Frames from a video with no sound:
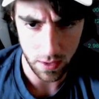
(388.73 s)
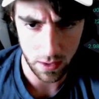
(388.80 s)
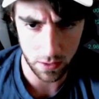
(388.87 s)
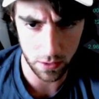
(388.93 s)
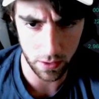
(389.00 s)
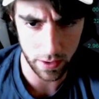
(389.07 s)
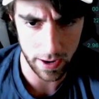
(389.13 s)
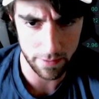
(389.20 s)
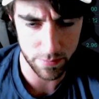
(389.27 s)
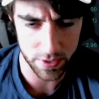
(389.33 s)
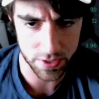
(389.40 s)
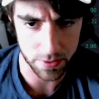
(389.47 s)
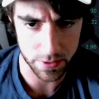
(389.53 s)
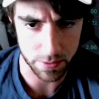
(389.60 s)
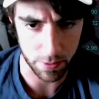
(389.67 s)
there have
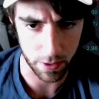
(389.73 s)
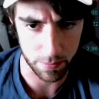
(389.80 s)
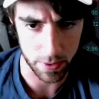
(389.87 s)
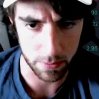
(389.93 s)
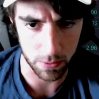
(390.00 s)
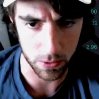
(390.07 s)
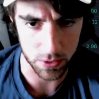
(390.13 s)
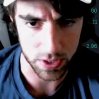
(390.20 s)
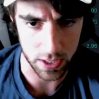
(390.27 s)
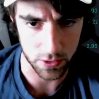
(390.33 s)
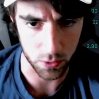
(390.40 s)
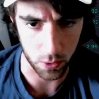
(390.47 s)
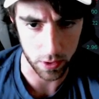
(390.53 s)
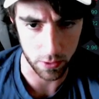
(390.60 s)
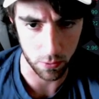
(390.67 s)
been some smart people who
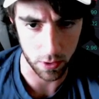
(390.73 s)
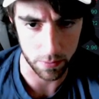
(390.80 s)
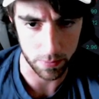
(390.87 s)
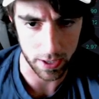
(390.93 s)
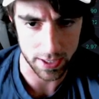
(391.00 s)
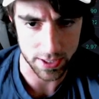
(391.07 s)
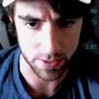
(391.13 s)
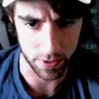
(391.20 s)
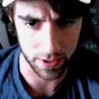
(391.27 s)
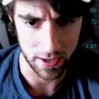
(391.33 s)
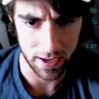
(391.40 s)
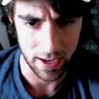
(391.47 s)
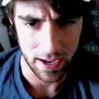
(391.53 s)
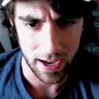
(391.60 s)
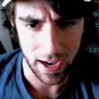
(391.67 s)
said 21 possibly.
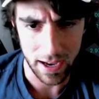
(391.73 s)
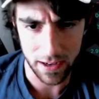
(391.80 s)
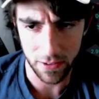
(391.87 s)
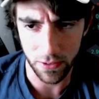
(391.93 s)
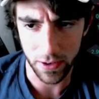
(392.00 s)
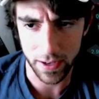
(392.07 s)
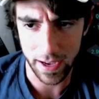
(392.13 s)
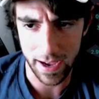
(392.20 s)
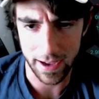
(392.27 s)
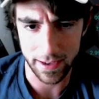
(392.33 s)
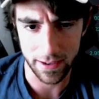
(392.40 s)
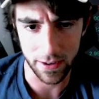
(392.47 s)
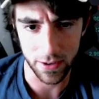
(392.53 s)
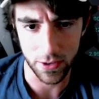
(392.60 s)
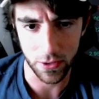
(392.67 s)
And you look at,
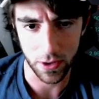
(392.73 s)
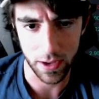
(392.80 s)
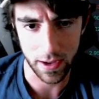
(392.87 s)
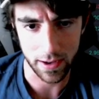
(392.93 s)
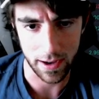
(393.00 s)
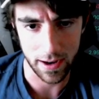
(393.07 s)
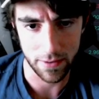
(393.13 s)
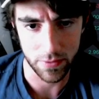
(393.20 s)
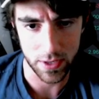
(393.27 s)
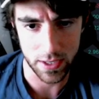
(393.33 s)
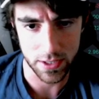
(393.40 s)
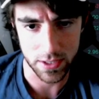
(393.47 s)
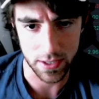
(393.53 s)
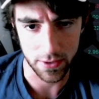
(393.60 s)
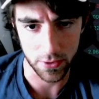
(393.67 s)
kind of
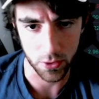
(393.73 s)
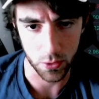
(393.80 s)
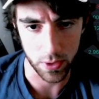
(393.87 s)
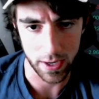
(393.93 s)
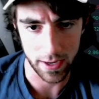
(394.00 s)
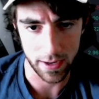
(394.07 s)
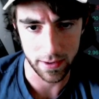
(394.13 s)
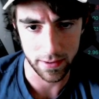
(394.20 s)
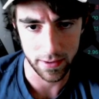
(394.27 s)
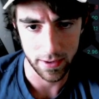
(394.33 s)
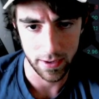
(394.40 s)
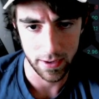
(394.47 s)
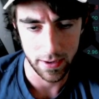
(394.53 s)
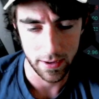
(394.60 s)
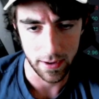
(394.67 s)
these, green
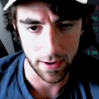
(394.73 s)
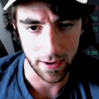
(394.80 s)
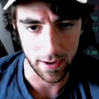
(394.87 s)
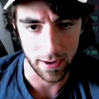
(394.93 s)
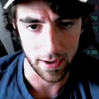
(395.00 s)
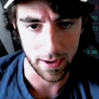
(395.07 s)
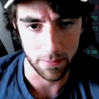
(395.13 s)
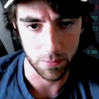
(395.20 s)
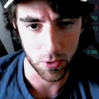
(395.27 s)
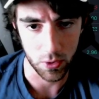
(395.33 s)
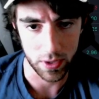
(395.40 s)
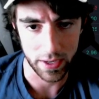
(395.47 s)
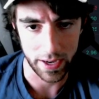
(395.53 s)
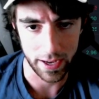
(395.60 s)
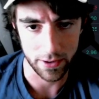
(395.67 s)

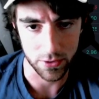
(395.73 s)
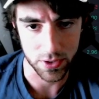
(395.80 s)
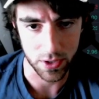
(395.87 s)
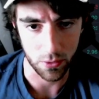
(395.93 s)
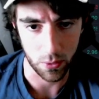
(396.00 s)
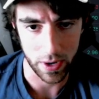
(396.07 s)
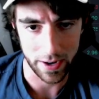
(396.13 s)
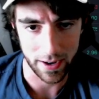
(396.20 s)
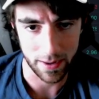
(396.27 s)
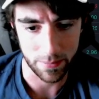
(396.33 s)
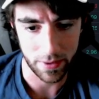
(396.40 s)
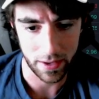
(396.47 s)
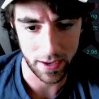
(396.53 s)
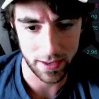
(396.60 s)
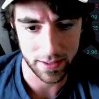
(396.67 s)
candles on the way
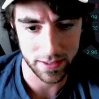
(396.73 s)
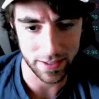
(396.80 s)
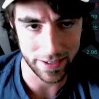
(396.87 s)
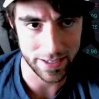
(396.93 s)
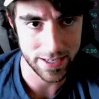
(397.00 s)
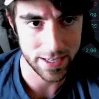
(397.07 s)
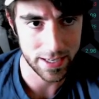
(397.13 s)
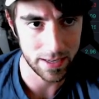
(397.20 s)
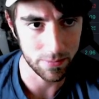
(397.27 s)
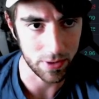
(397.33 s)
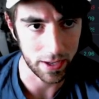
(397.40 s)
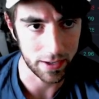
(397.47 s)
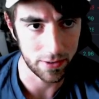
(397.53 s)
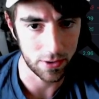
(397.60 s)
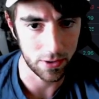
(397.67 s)
up. It does seem
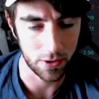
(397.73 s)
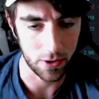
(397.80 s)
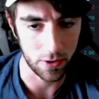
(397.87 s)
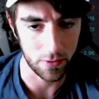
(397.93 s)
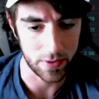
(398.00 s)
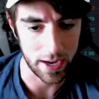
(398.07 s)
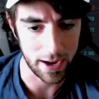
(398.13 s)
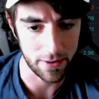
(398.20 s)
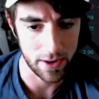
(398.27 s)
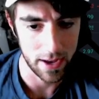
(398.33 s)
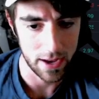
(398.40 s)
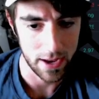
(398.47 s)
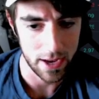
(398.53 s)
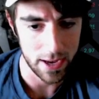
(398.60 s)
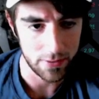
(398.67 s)
like you could curve down.
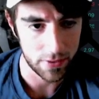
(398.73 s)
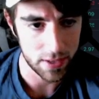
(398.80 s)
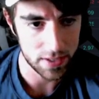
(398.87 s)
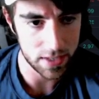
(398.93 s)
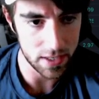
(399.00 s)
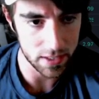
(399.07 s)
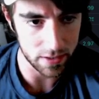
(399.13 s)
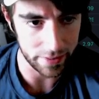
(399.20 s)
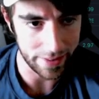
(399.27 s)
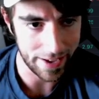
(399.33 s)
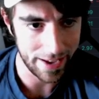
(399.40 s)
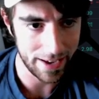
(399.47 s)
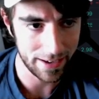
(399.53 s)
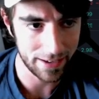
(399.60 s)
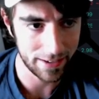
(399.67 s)
If this is
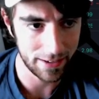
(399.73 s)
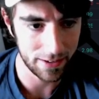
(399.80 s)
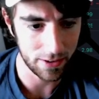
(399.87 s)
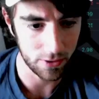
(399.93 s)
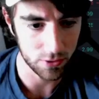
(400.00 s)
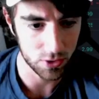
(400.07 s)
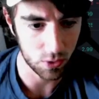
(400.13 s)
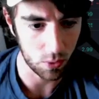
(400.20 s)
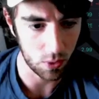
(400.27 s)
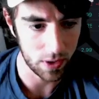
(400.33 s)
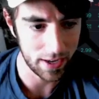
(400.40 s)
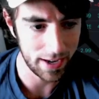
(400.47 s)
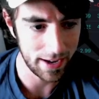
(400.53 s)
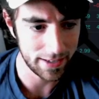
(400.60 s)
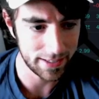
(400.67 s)
like,
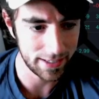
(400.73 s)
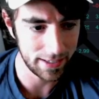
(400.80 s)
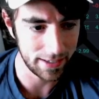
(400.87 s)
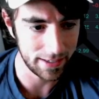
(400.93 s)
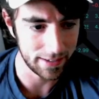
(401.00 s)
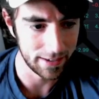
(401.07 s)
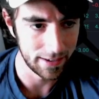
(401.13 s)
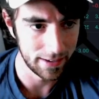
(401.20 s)
2018,